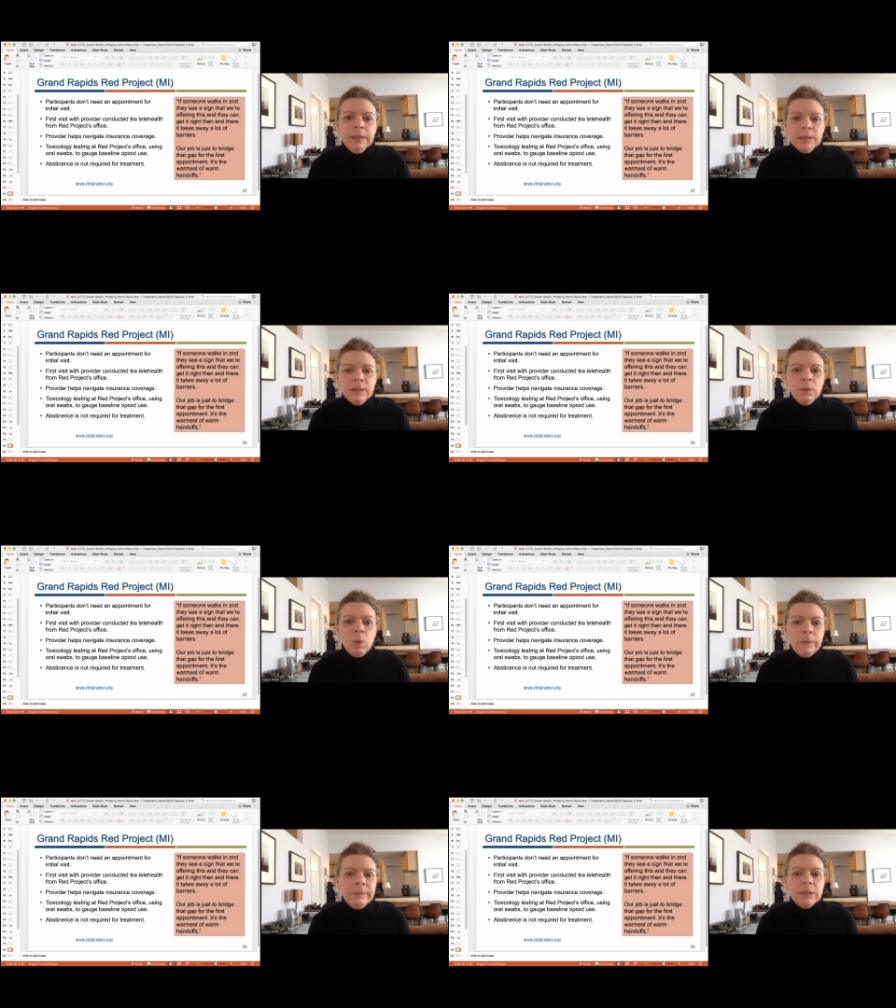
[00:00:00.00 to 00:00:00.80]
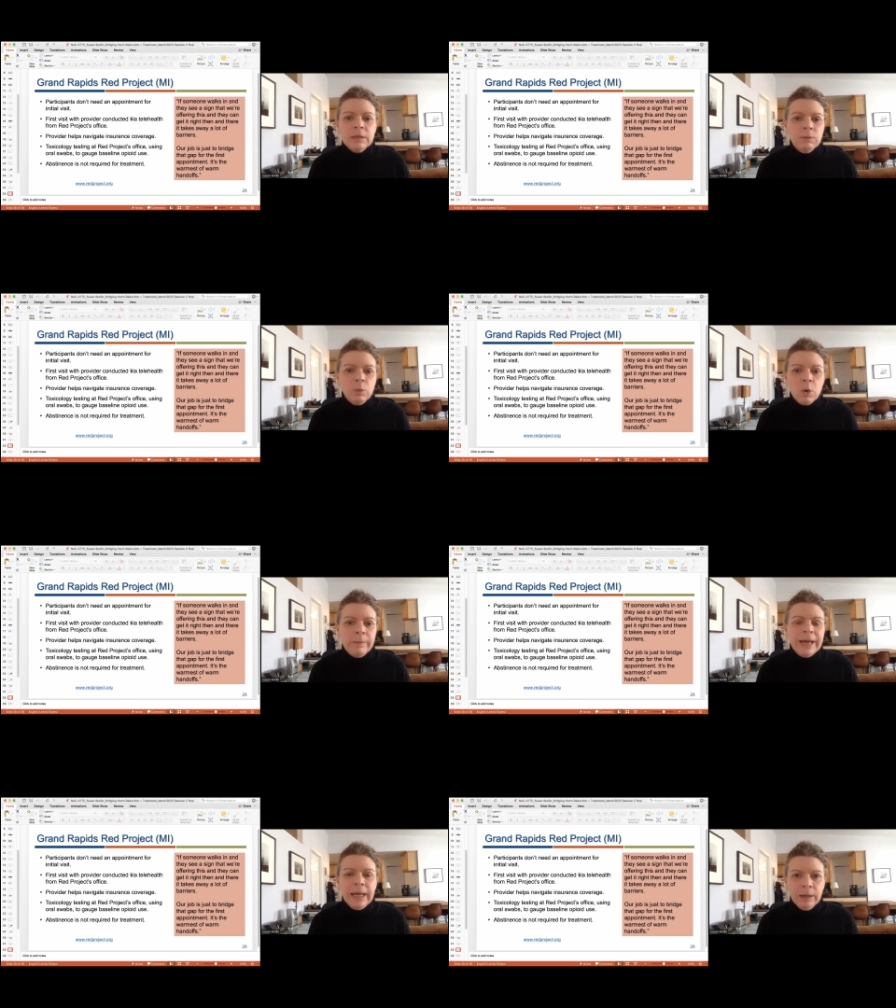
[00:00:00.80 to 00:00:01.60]
It's the warmest of
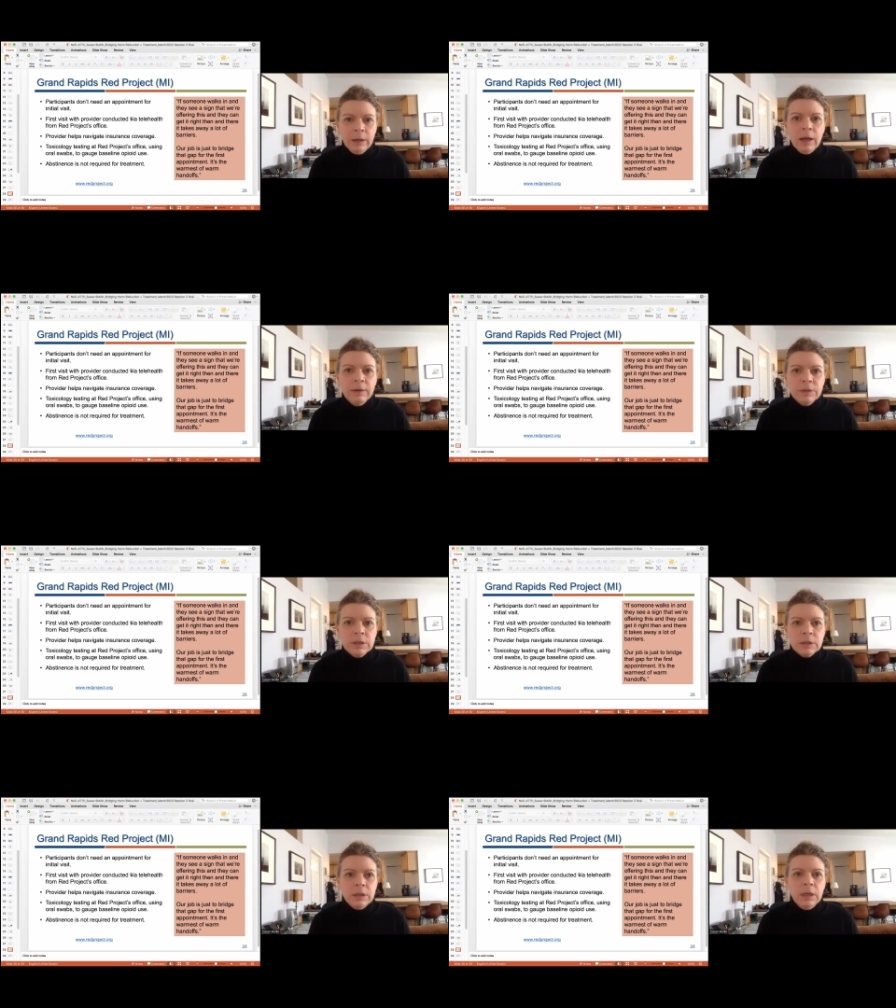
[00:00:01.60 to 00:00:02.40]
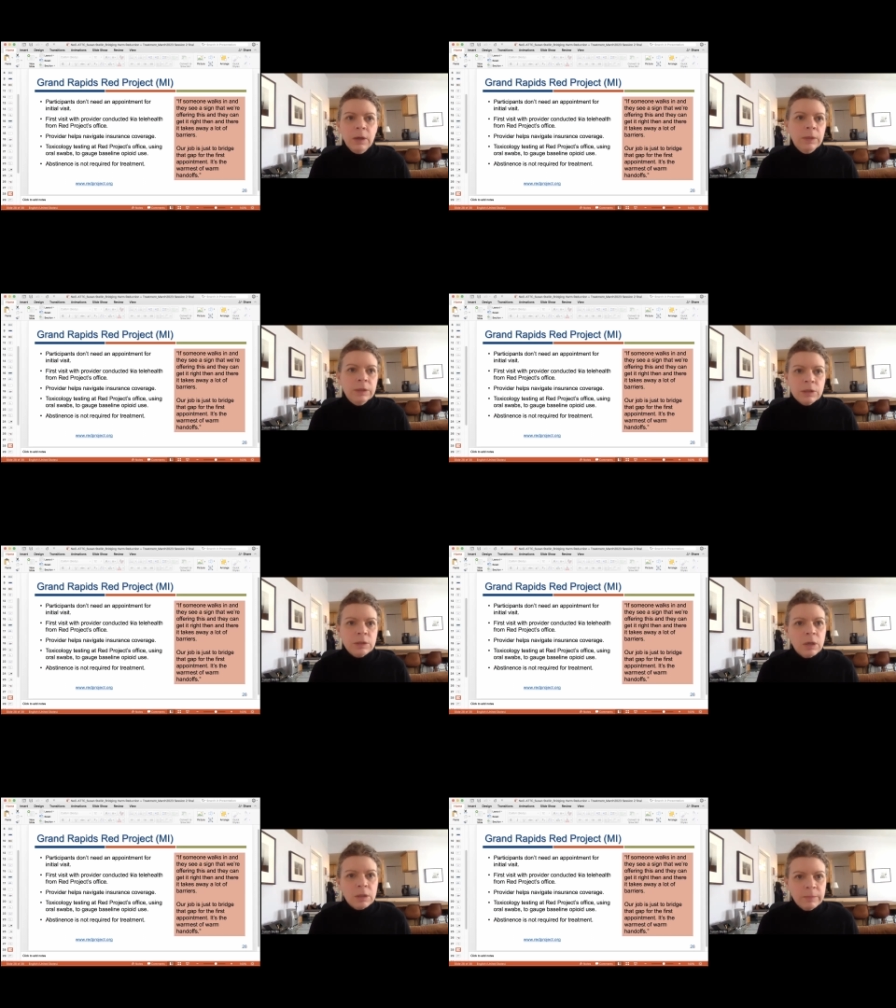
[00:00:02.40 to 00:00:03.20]
warm handoffs, and just
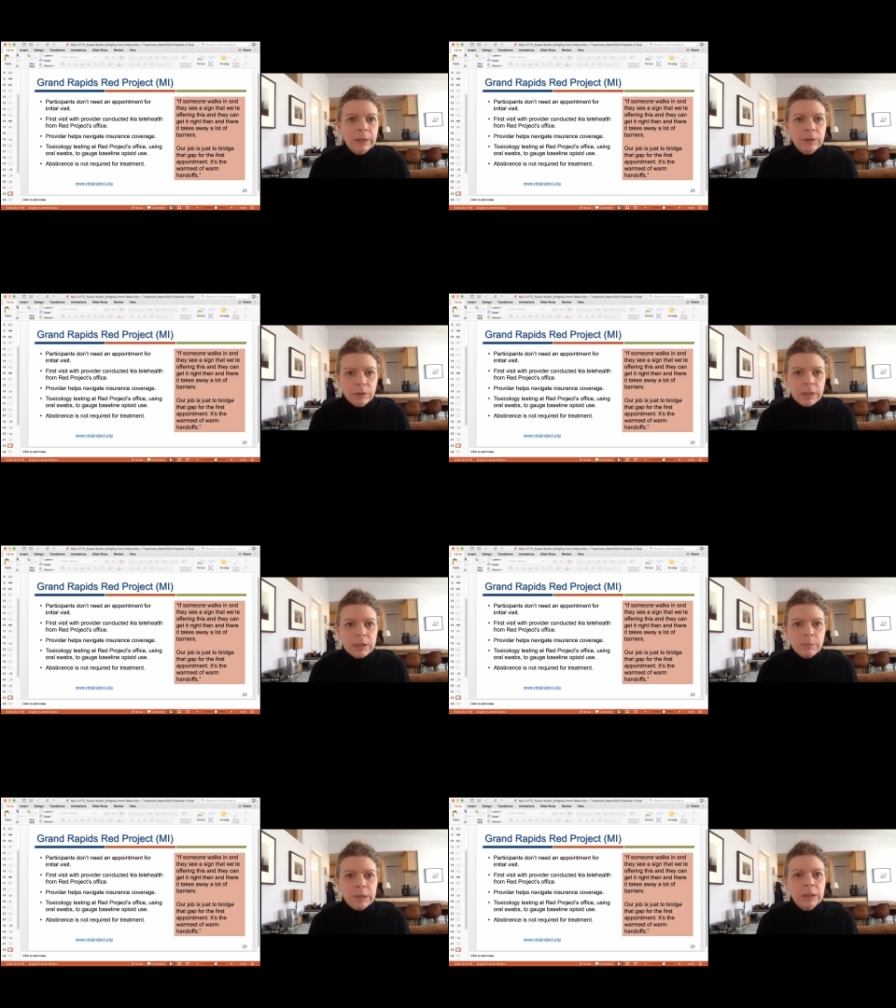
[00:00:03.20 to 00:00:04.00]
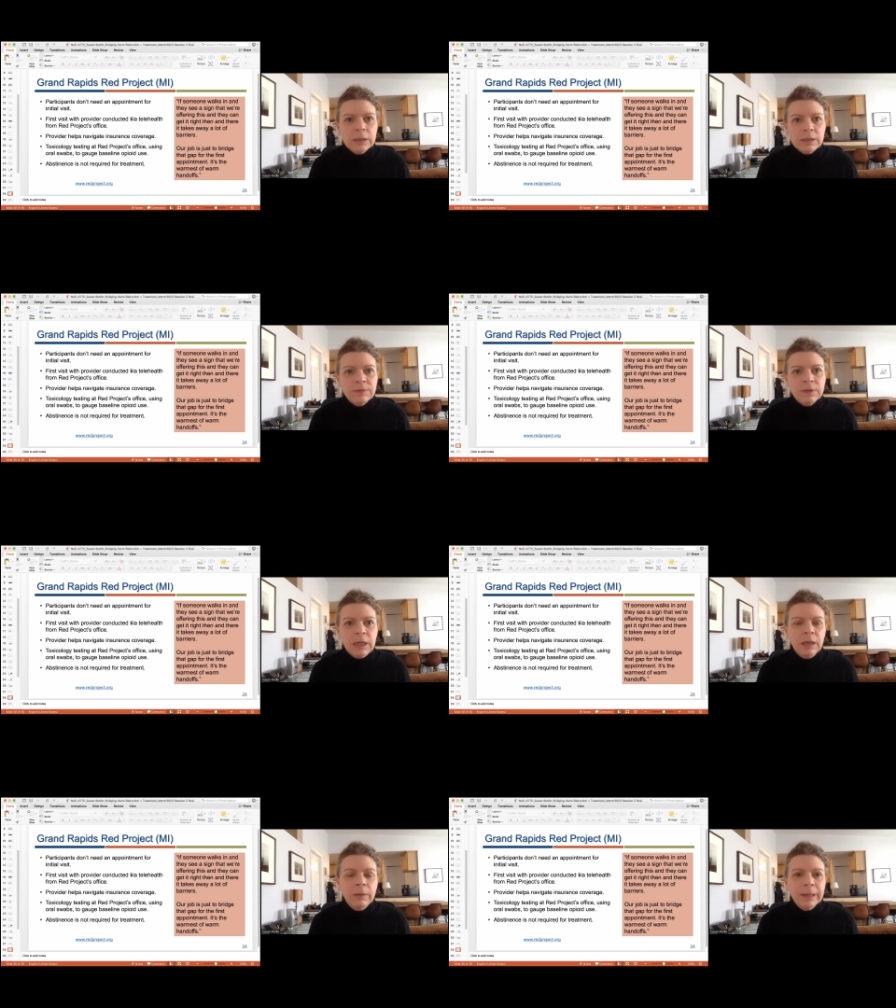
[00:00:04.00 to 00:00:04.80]
talked about her experience of
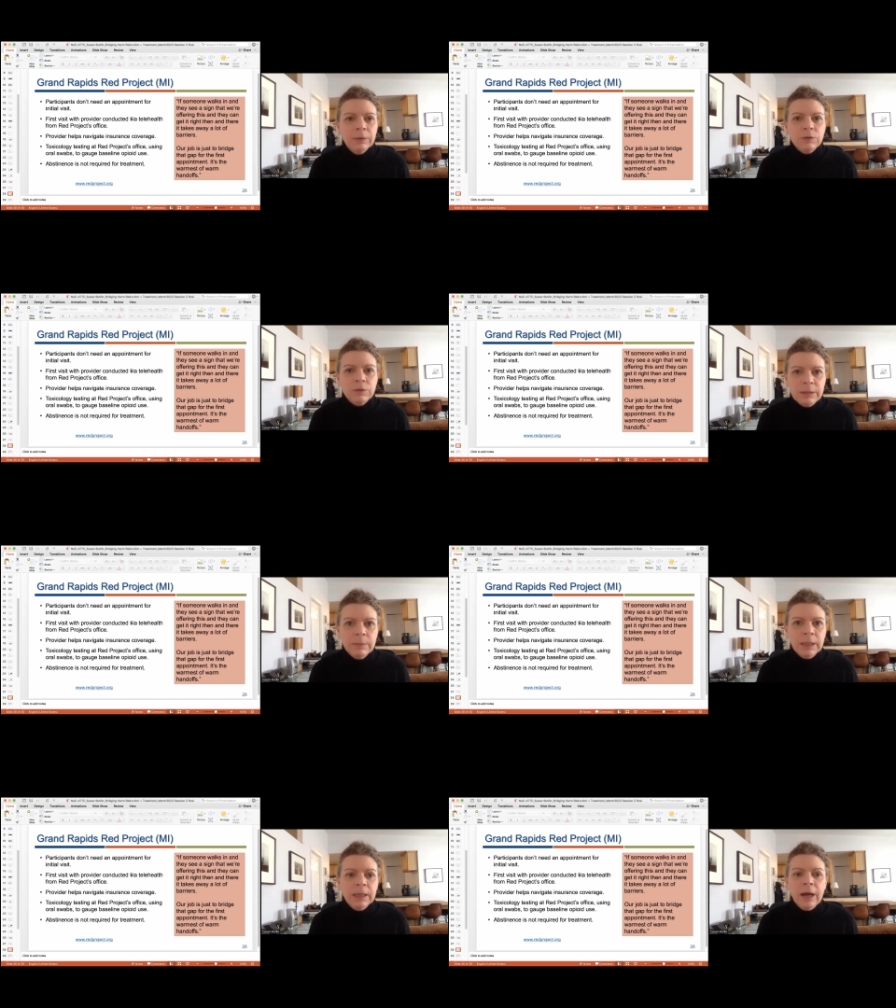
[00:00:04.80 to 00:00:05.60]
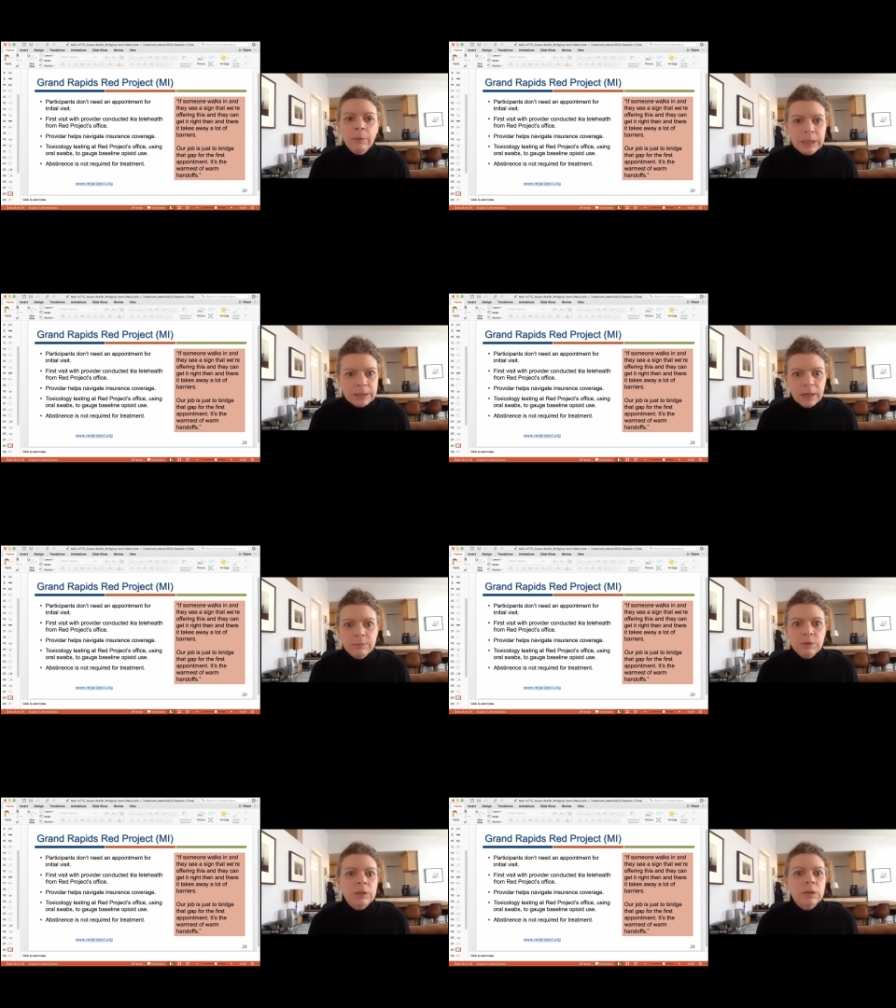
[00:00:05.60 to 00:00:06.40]
thinking about treatment and how many
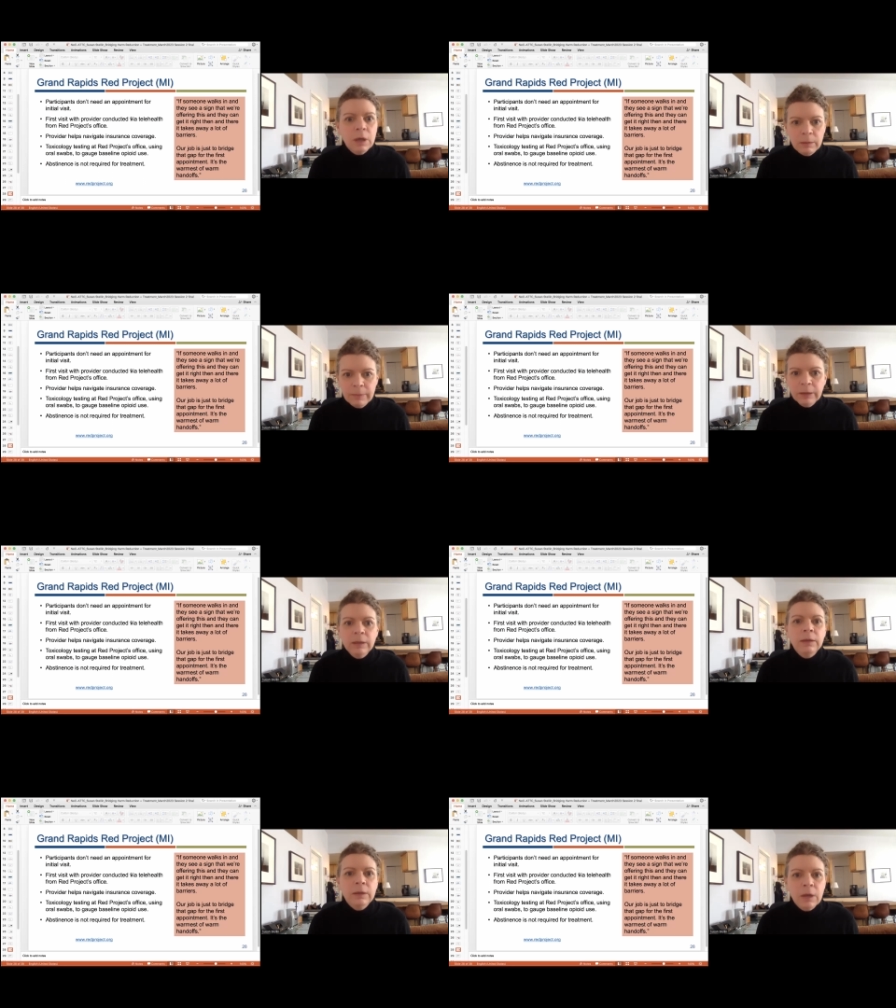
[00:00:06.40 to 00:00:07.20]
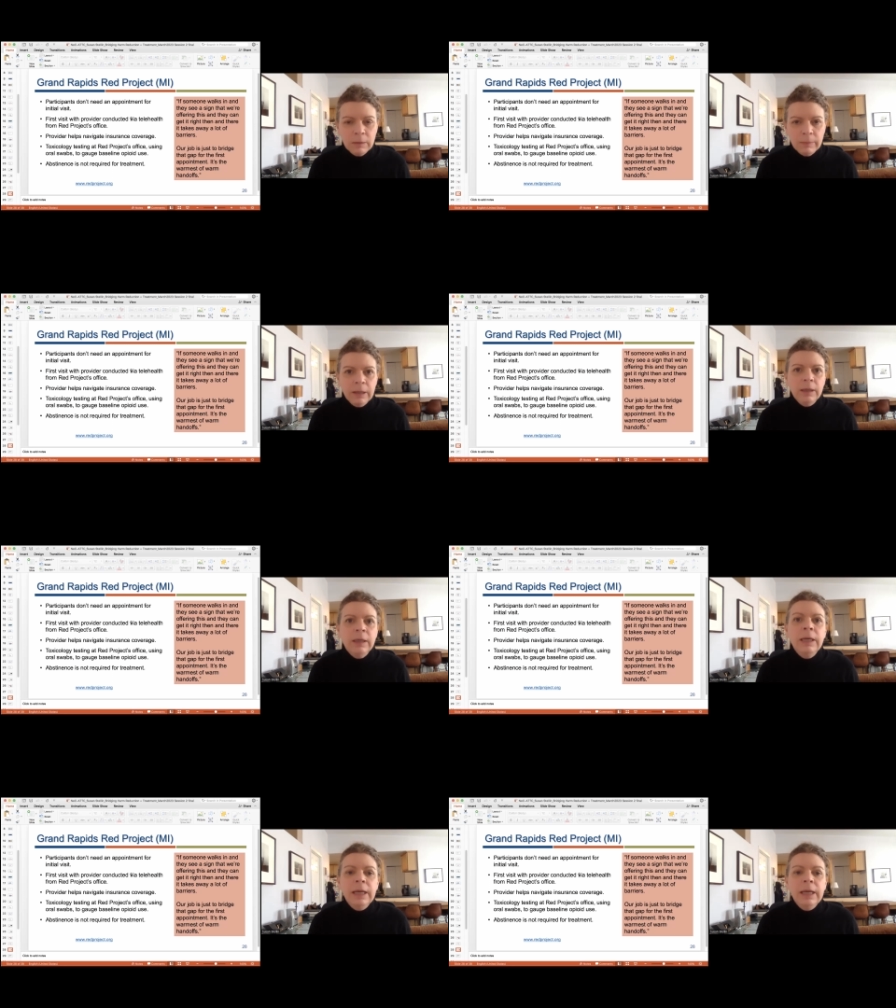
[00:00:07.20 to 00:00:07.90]
times she thought about it